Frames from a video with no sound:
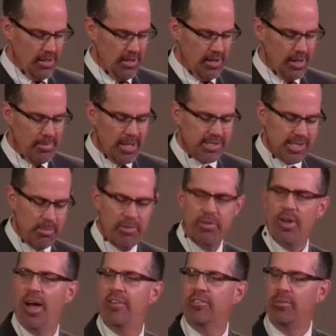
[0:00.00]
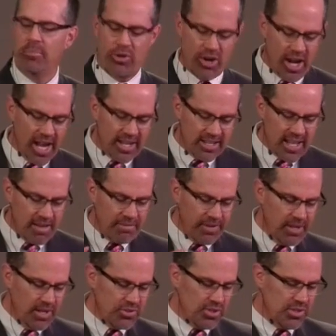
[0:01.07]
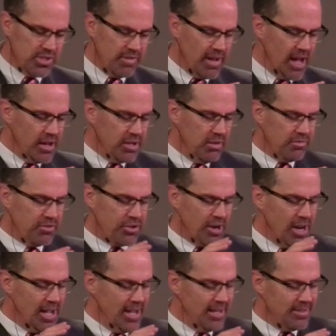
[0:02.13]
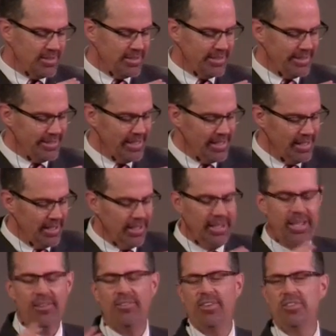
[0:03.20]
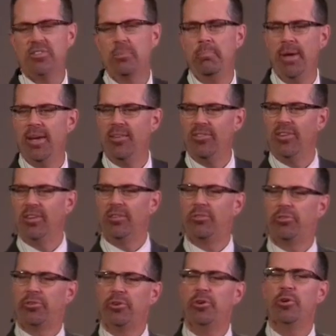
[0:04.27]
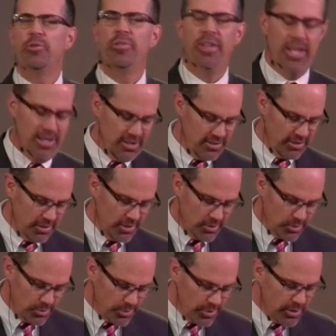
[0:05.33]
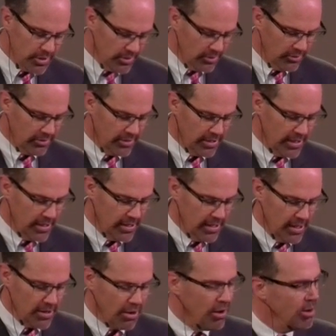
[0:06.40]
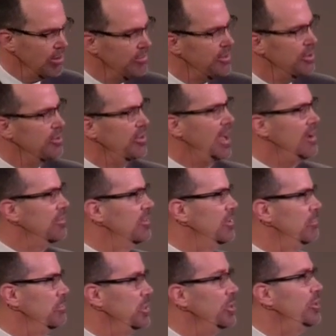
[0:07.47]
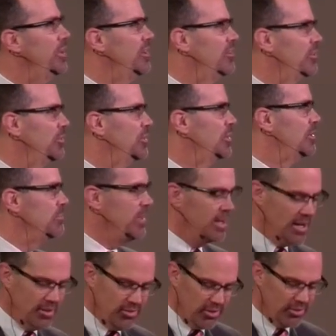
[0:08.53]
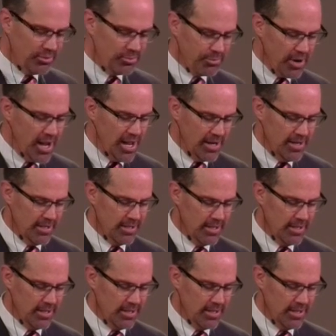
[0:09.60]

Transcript: And I bet some of you have some great definitions of how you've tried to get such amazing truth into words. And all of those have some beauty to them that I just read.